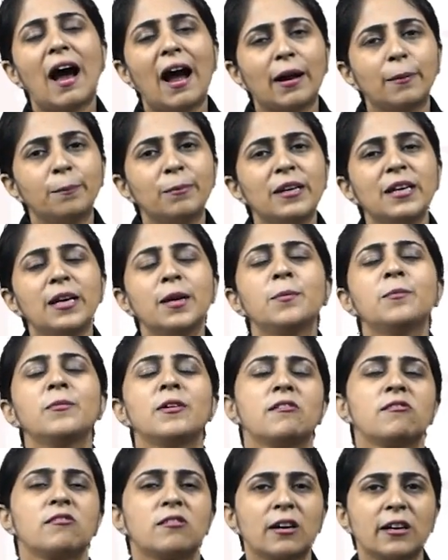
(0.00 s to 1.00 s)
RBM,
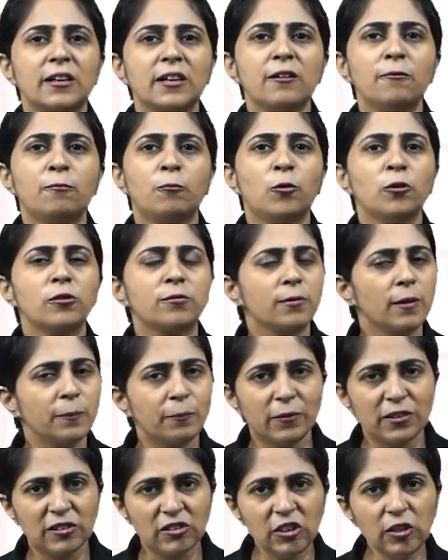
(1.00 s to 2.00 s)
restrictive Boltzmann
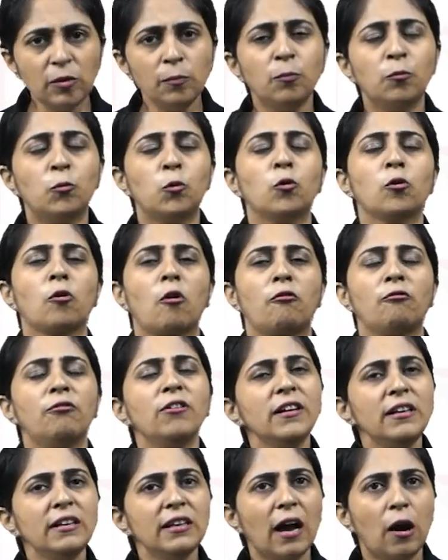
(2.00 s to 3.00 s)
machine, more
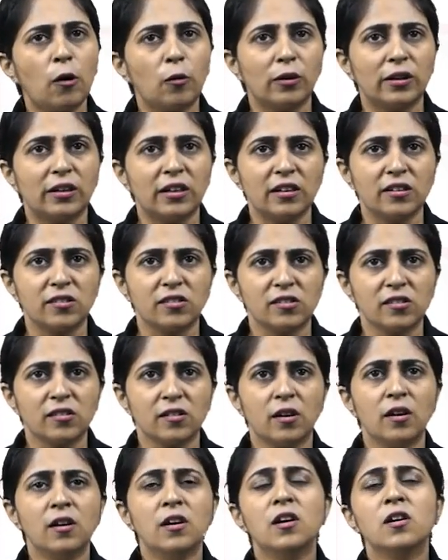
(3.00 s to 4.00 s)
often nowadays.
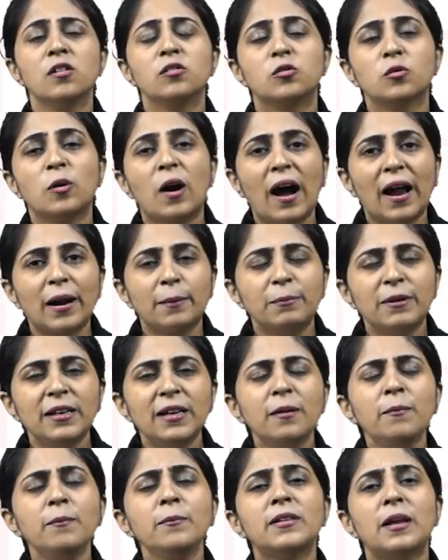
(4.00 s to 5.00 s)
So
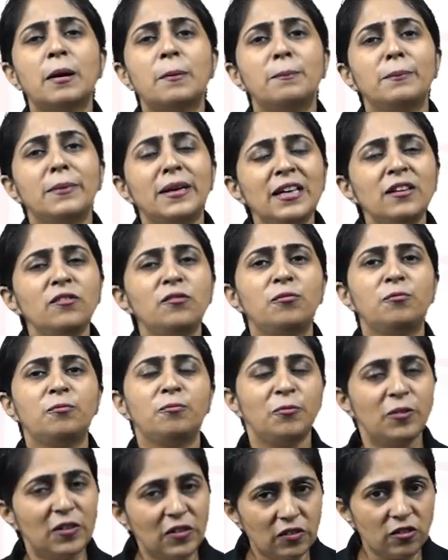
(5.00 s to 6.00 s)
RBM, the main
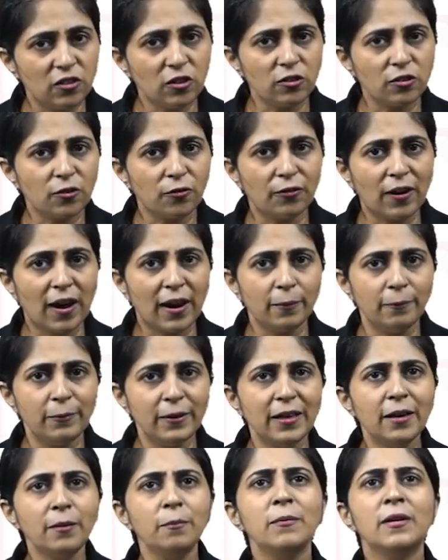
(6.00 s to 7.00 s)
features of
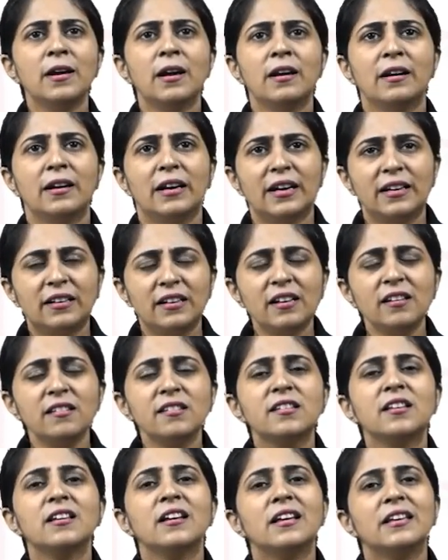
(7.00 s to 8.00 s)
RBM, it
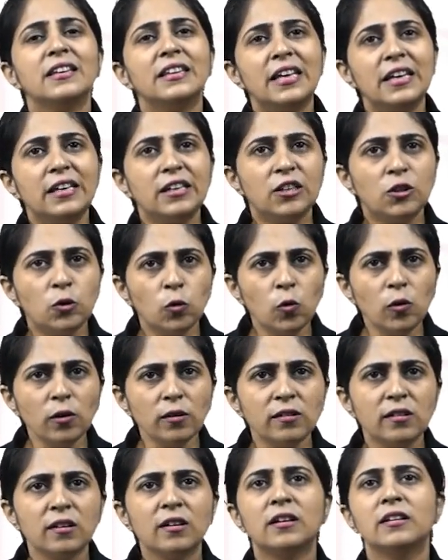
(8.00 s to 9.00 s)
is they
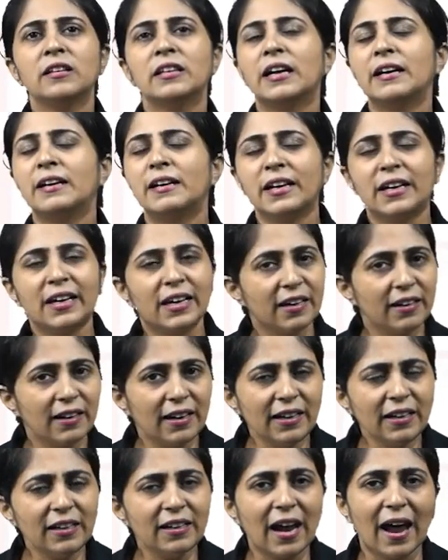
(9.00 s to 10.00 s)
use the
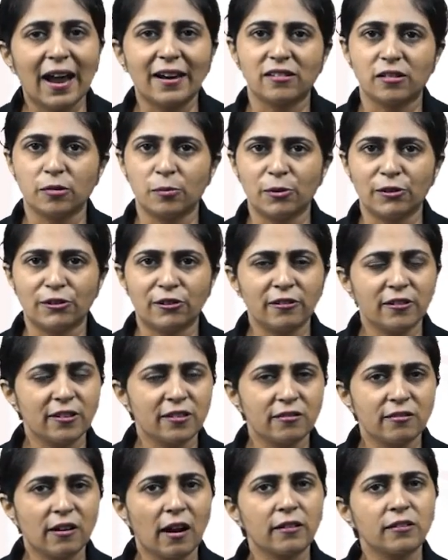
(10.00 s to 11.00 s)
recurrent and symmetric
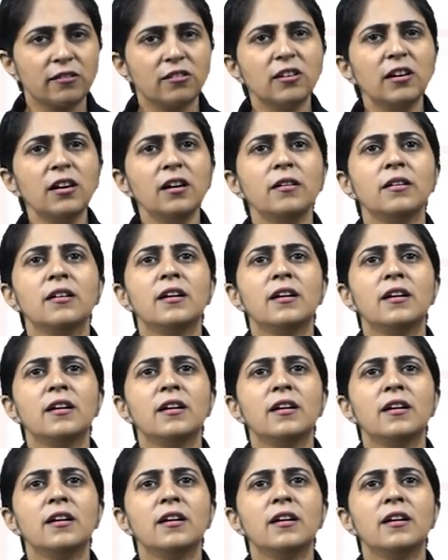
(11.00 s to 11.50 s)
structure.